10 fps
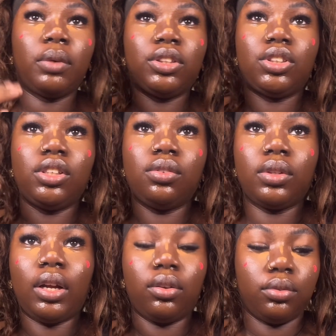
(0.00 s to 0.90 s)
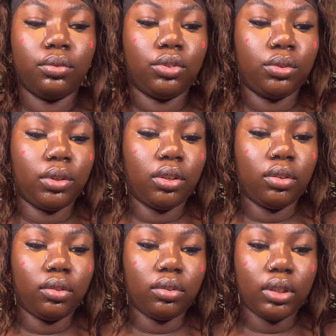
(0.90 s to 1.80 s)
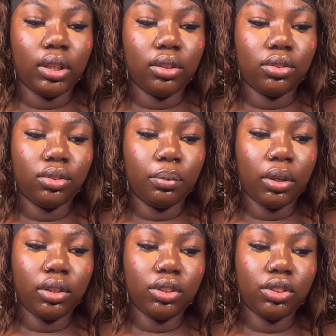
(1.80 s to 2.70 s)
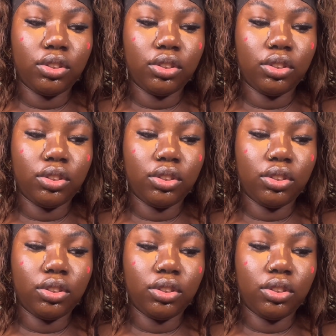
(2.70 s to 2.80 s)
cheeks without doing like too much.